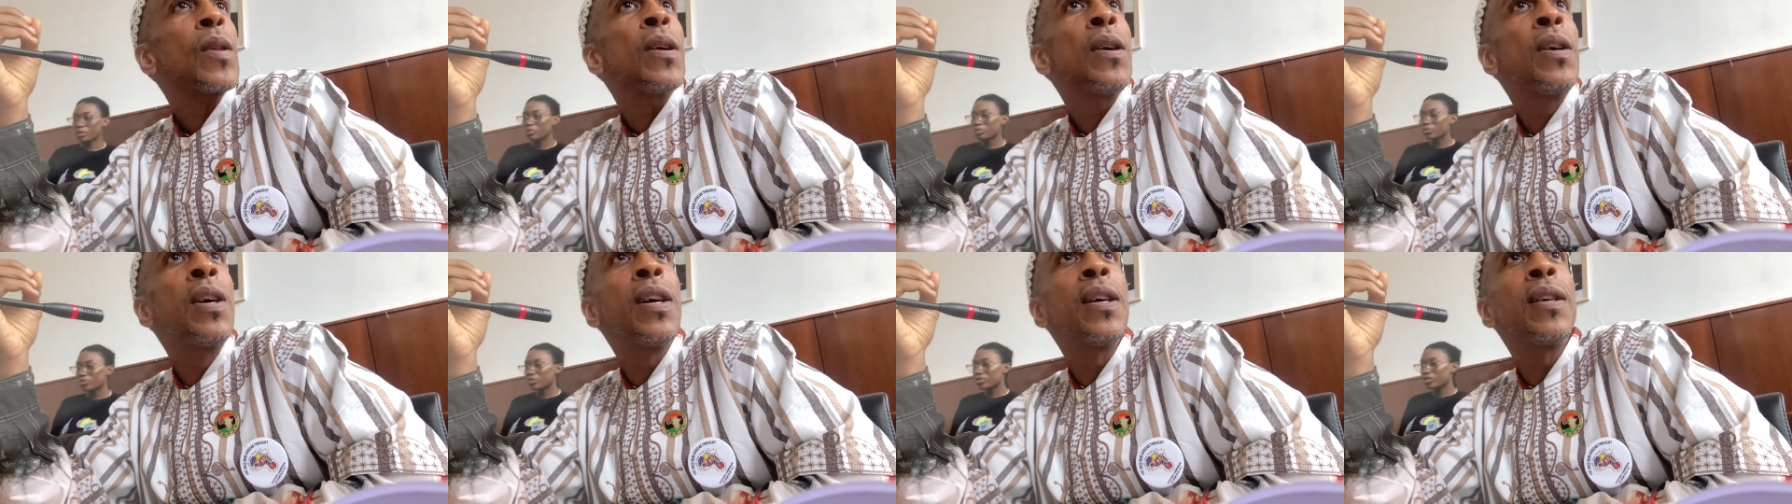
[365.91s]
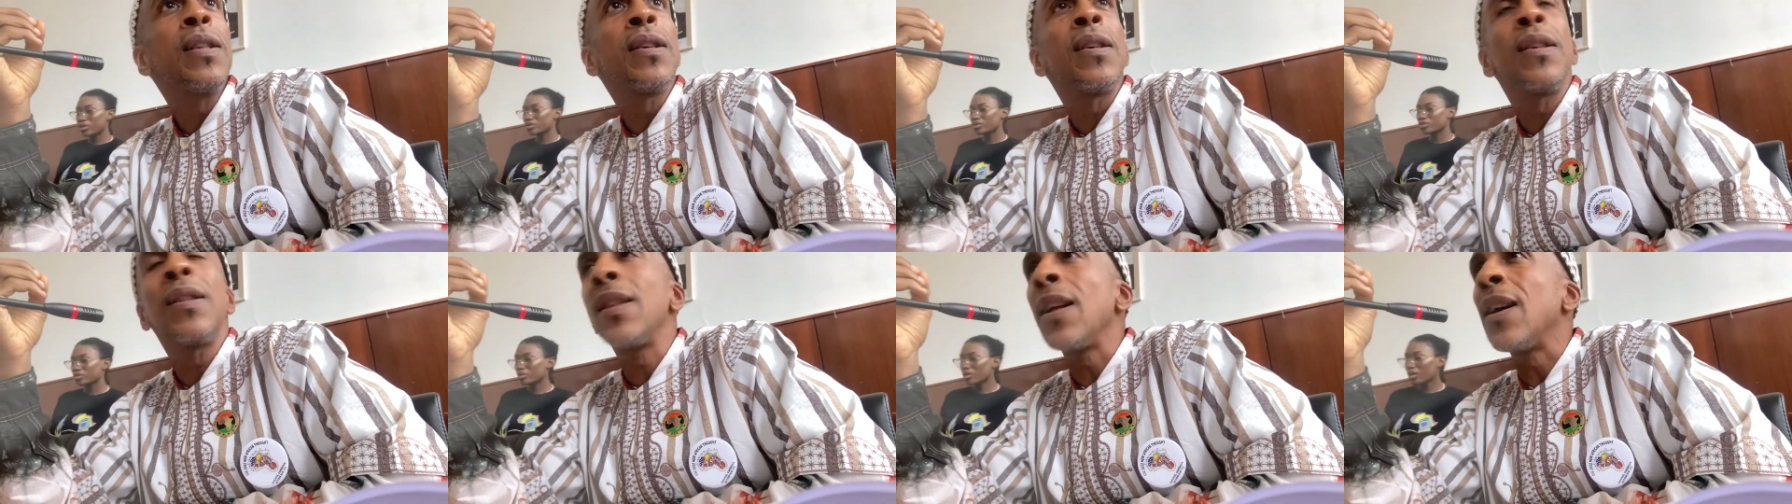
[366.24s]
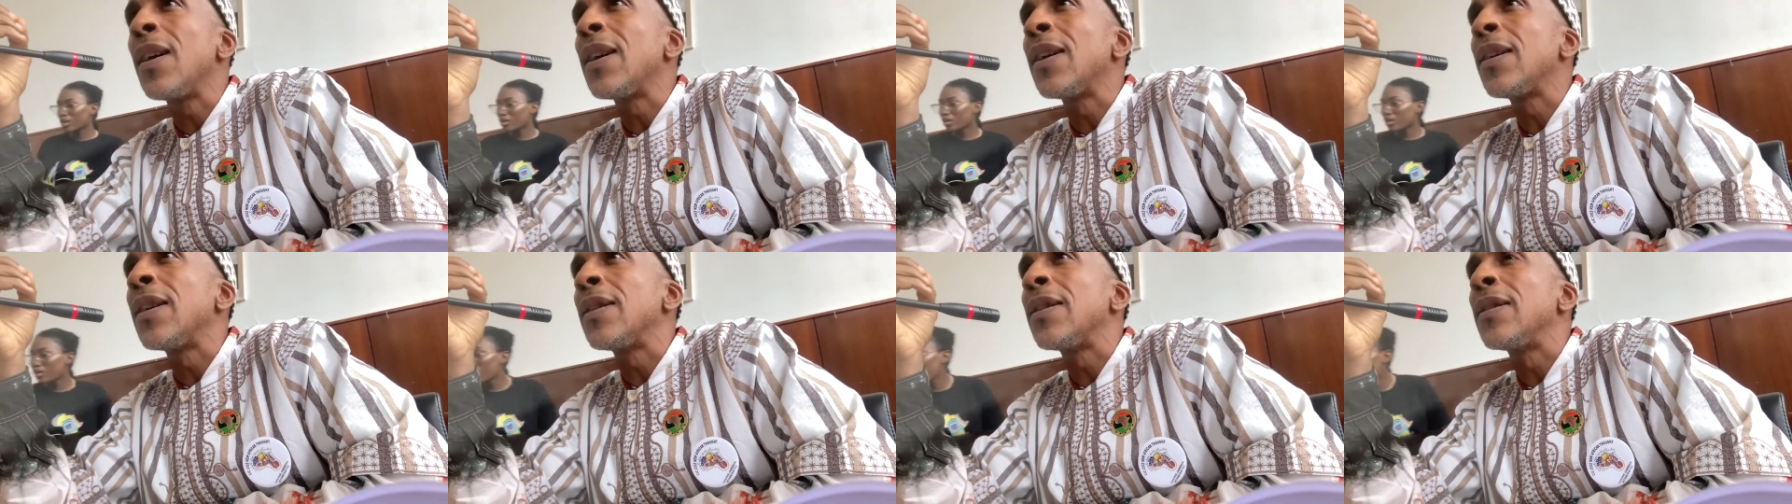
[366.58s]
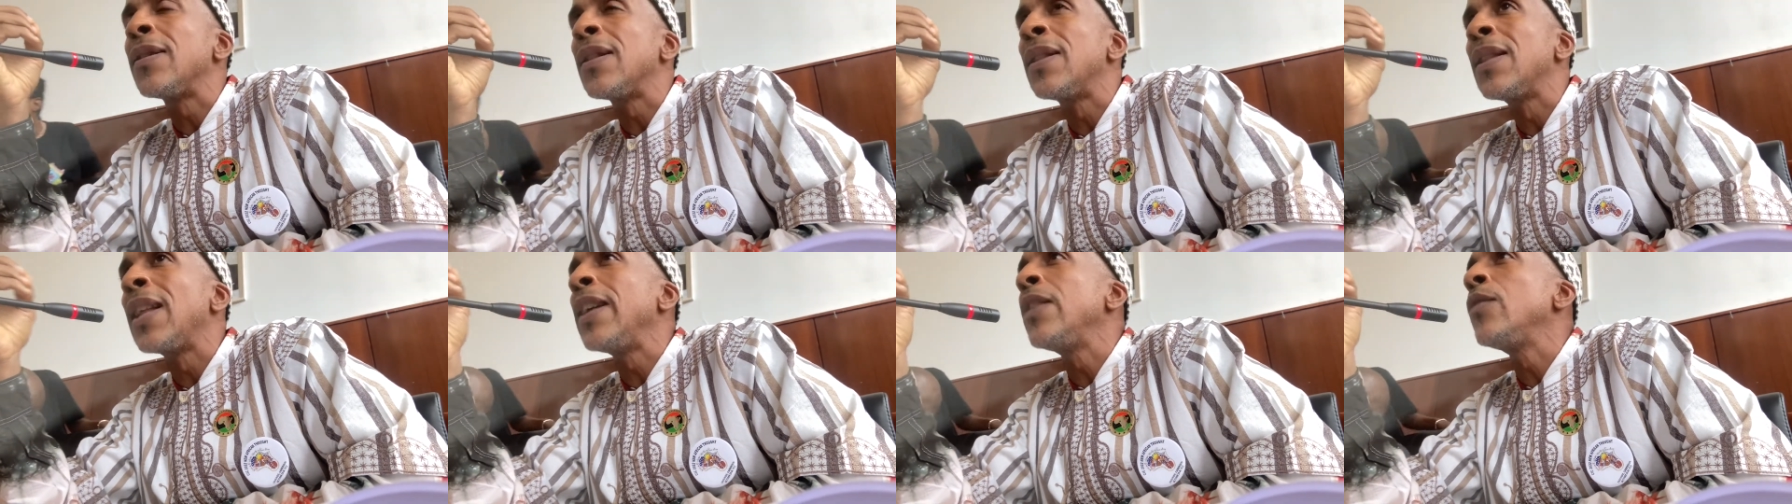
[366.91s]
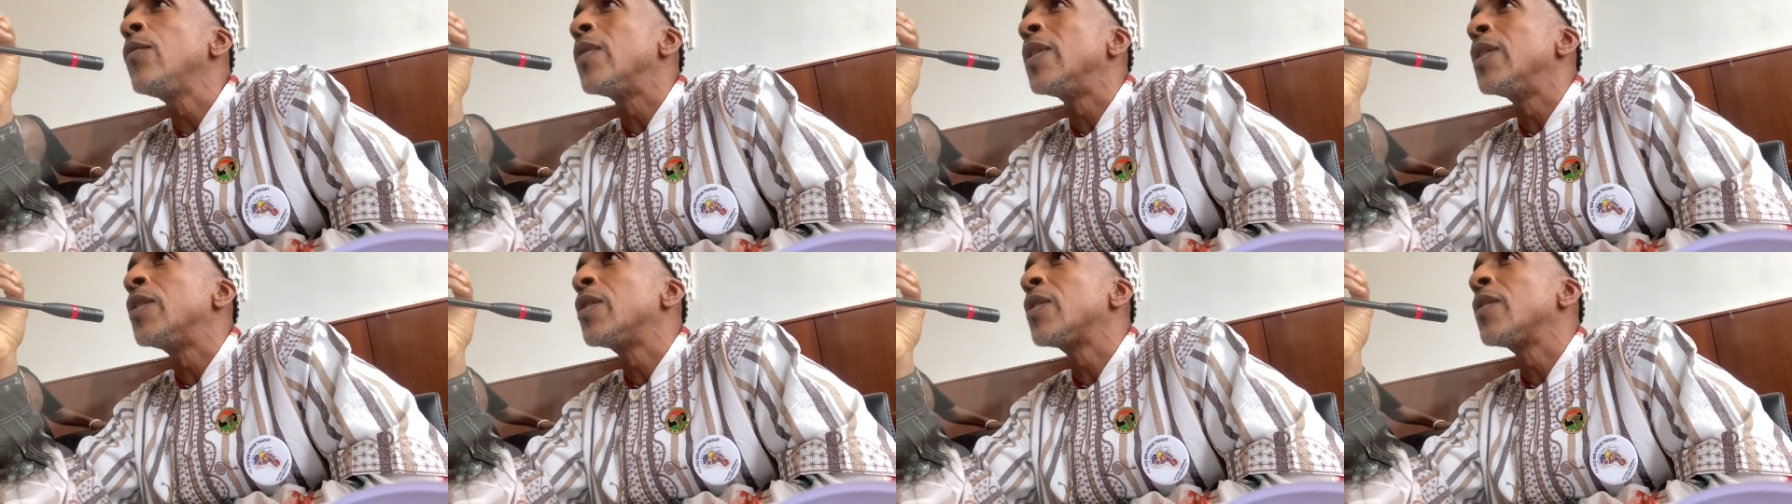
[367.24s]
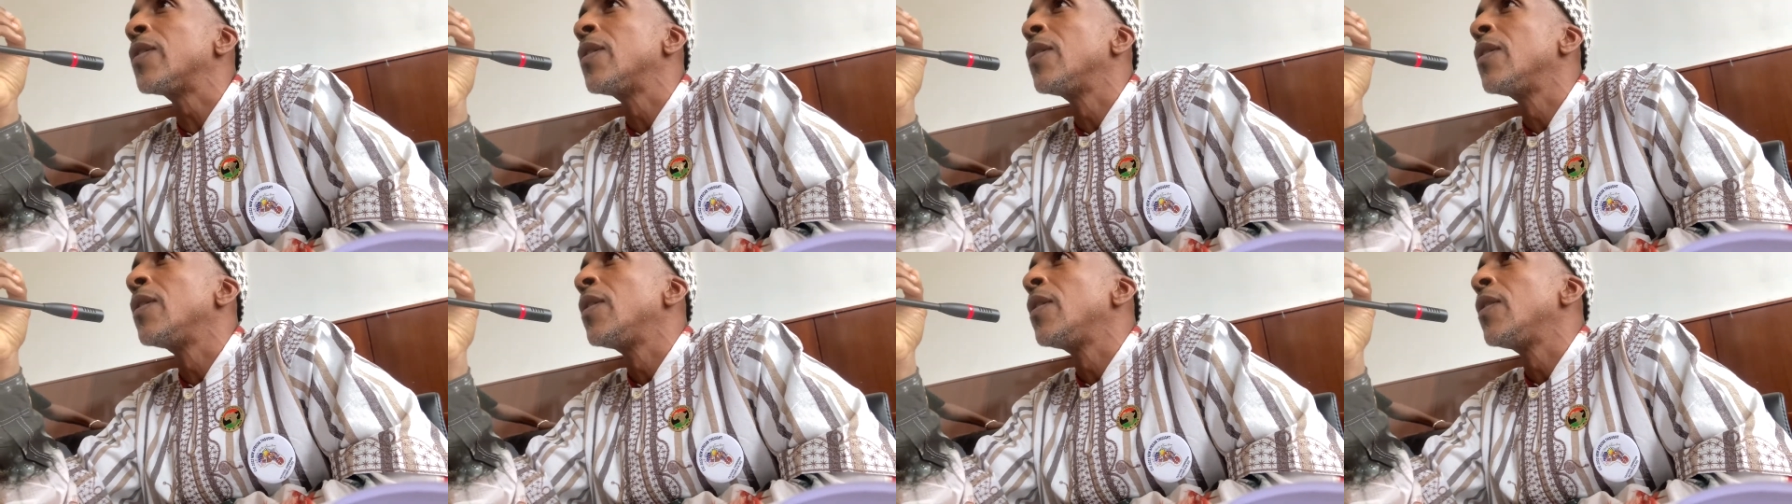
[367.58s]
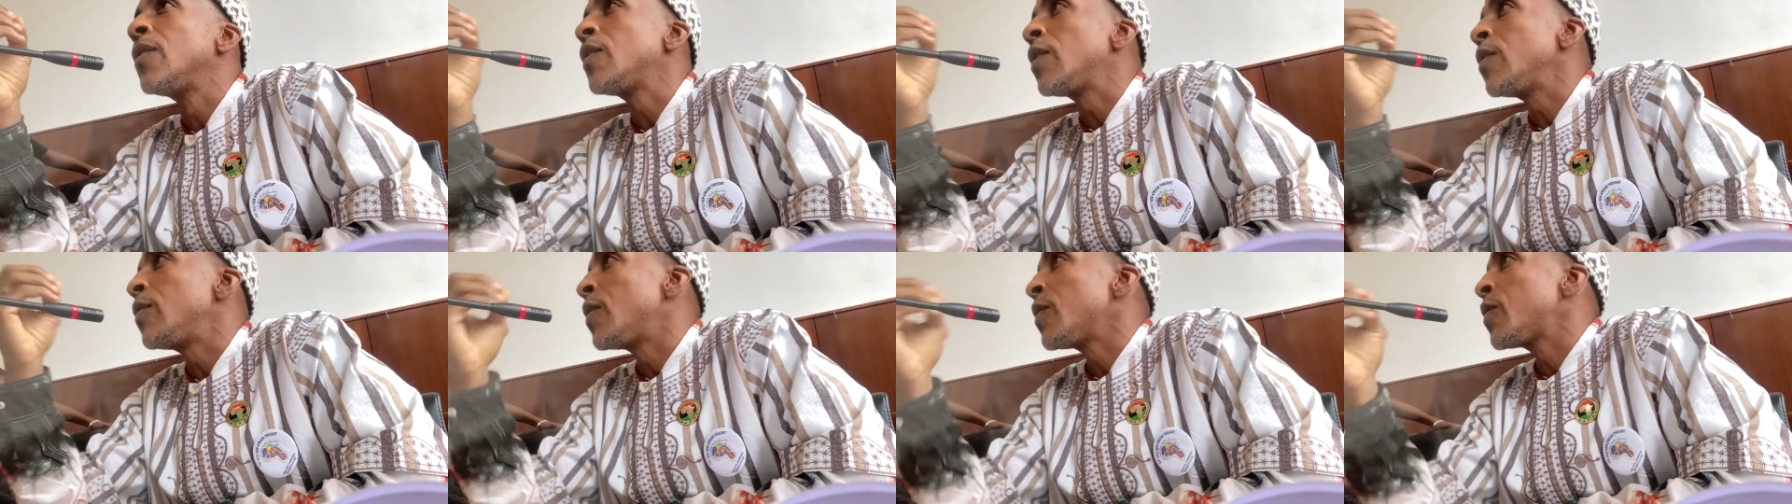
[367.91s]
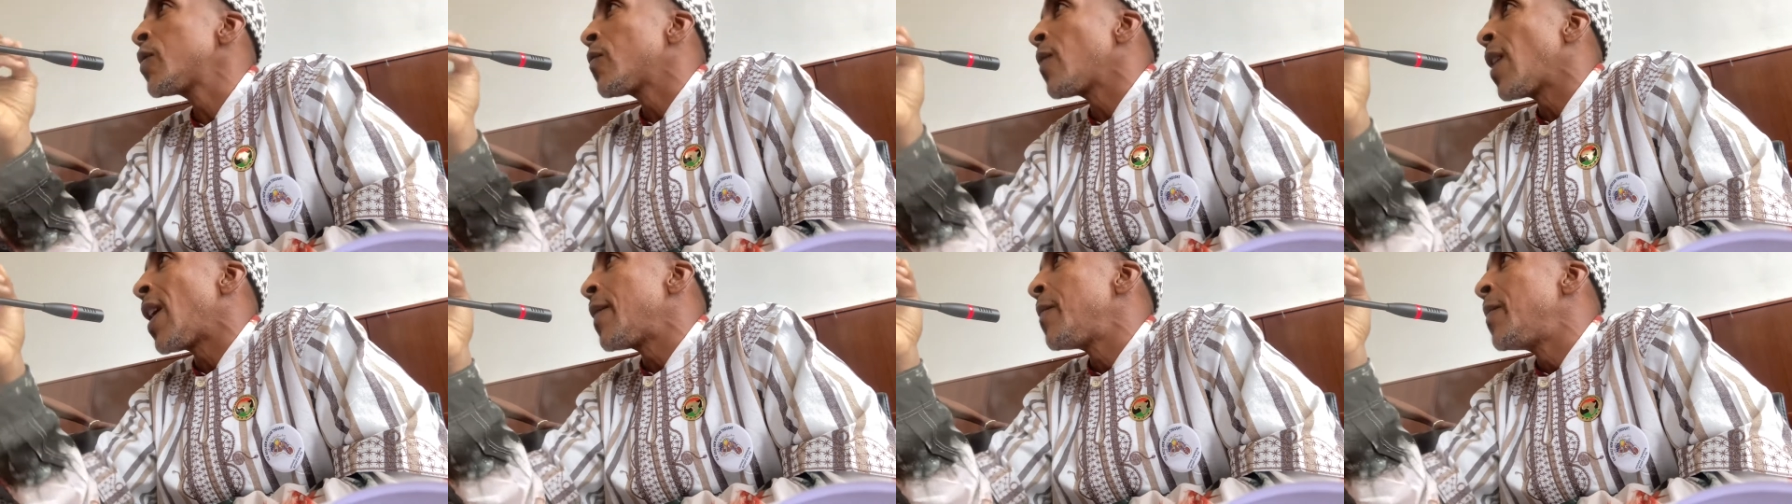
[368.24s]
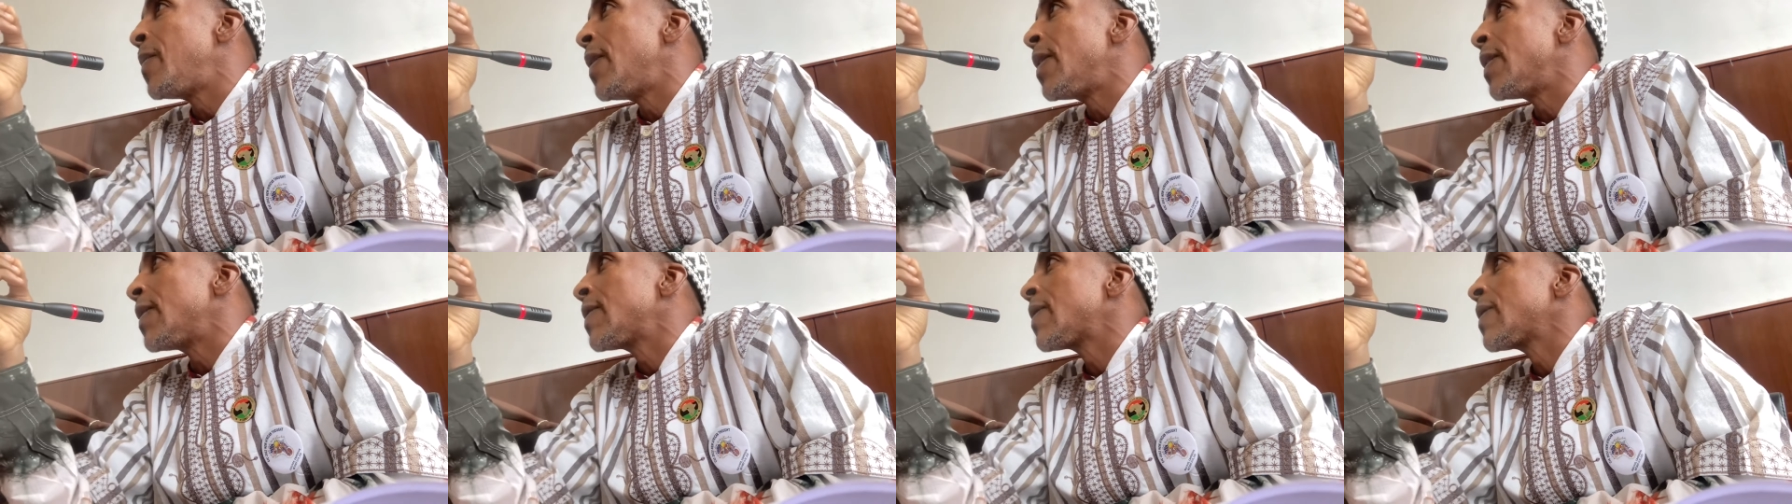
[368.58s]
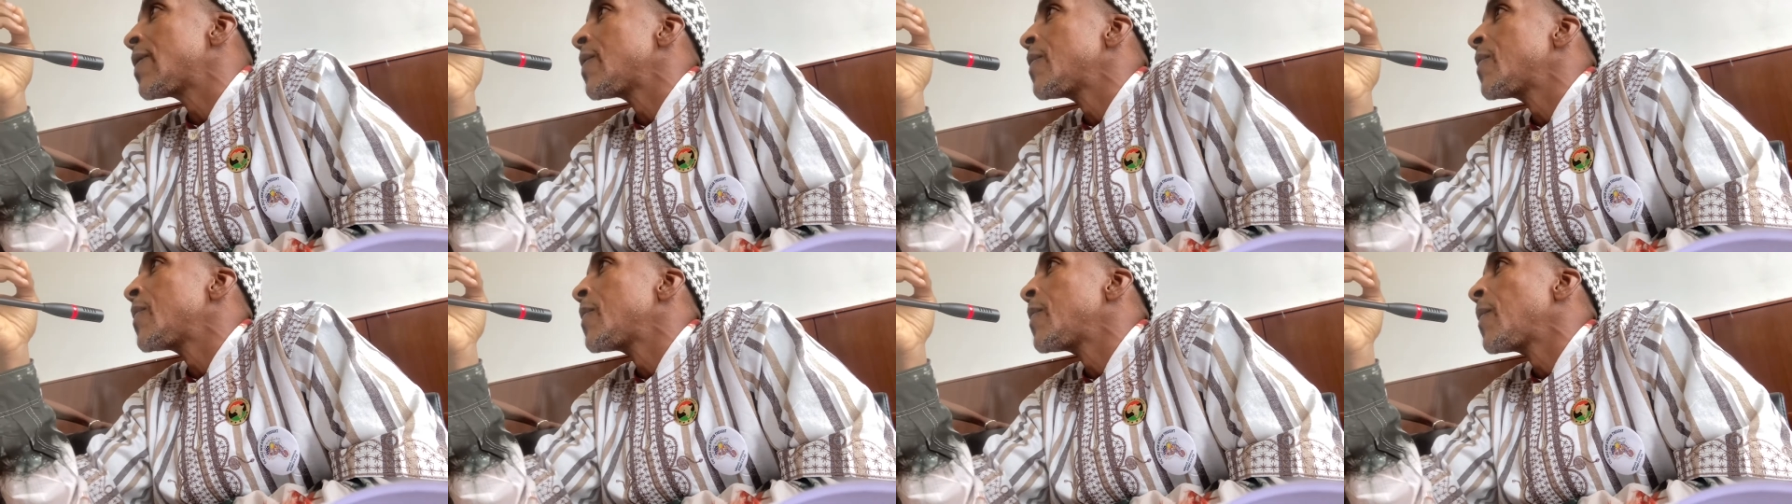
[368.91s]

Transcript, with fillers: uh, uh, language to describe this.